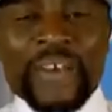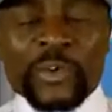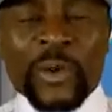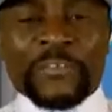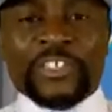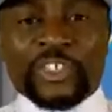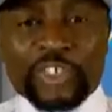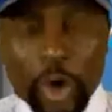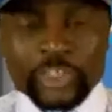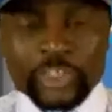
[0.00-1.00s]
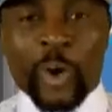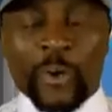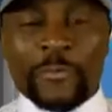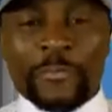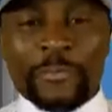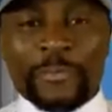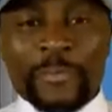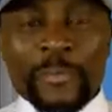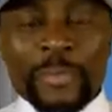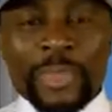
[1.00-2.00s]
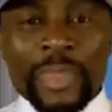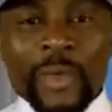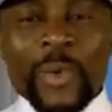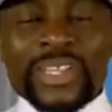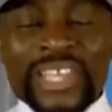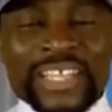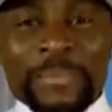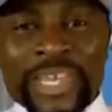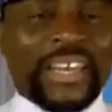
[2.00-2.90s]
a level of structure where